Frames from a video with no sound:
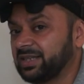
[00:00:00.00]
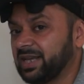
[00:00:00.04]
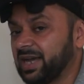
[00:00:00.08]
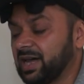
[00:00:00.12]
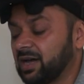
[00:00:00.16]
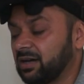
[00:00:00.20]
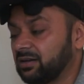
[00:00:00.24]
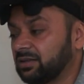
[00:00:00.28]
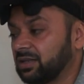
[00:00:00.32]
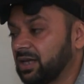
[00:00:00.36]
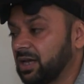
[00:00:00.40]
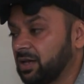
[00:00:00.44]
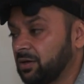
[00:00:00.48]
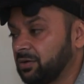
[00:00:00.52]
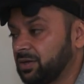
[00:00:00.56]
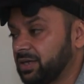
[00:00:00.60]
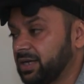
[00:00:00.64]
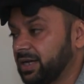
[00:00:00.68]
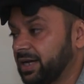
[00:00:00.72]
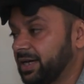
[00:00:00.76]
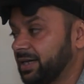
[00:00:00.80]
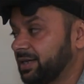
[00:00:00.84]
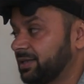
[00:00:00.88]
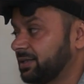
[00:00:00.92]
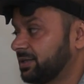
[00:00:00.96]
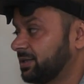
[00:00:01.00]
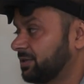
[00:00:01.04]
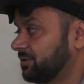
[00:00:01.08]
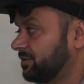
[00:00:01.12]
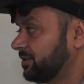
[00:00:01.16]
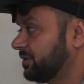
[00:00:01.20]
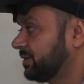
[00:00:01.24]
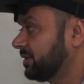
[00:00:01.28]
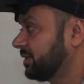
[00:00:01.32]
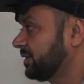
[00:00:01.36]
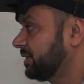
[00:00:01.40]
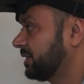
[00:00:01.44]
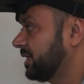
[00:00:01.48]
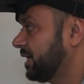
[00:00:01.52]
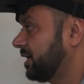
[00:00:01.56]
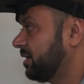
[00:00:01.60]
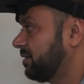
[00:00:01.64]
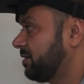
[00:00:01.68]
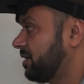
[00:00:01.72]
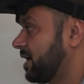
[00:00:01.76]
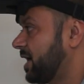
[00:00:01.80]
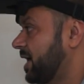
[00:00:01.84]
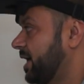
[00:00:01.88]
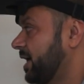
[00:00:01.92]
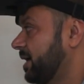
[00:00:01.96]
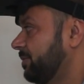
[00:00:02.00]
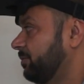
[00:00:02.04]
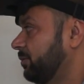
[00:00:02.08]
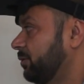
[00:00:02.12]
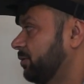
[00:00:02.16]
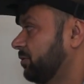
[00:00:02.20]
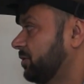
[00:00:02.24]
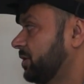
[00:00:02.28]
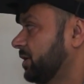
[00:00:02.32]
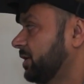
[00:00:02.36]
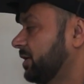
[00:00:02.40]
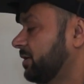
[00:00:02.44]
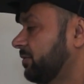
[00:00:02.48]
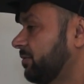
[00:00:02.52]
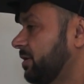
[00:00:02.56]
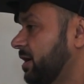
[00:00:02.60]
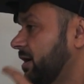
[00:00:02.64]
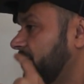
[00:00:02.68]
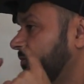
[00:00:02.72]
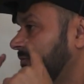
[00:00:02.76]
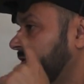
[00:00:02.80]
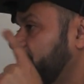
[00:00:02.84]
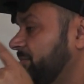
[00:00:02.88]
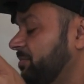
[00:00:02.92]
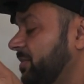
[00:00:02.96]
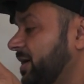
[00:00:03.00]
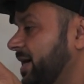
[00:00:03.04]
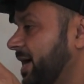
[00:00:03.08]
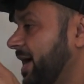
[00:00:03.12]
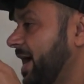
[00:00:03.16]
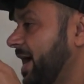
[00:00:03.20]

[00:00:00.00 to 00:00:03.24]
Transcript: down okay so this is how I'm looking around with my